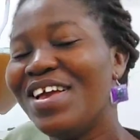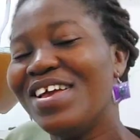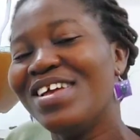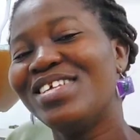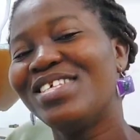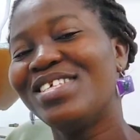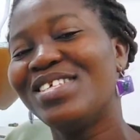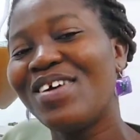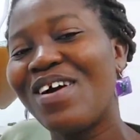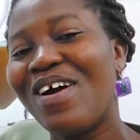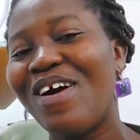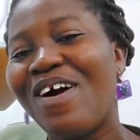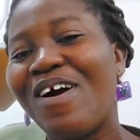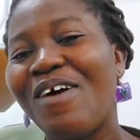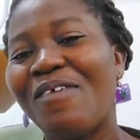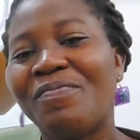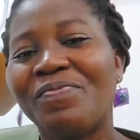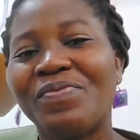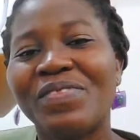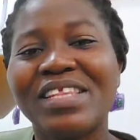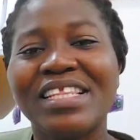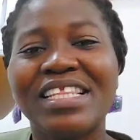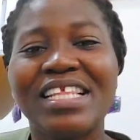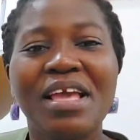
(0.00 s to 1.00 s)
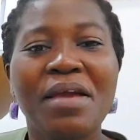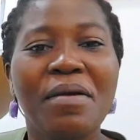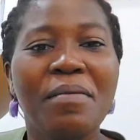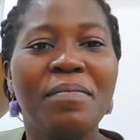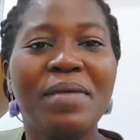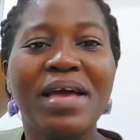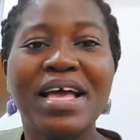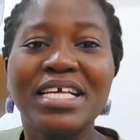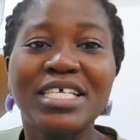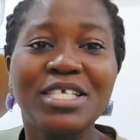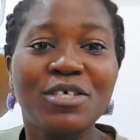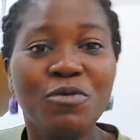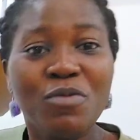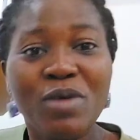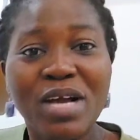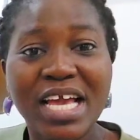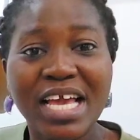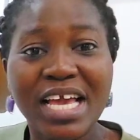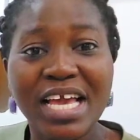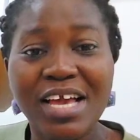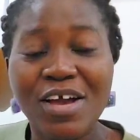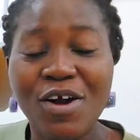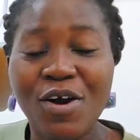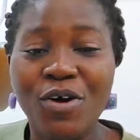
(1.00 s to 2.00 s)
So the best
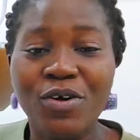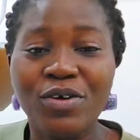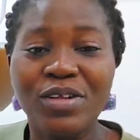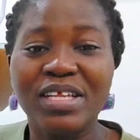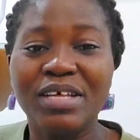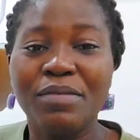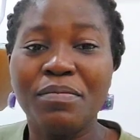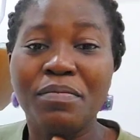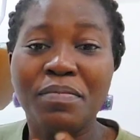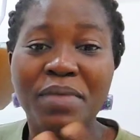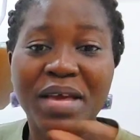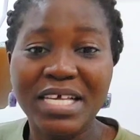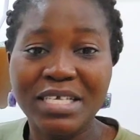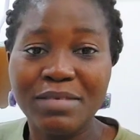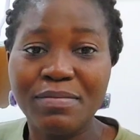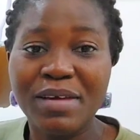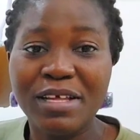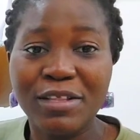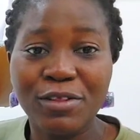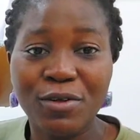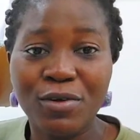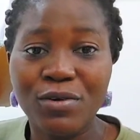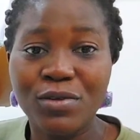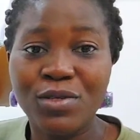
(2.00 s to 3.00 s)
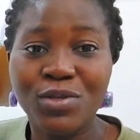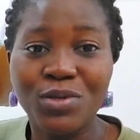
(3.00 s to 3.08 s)
way or the best method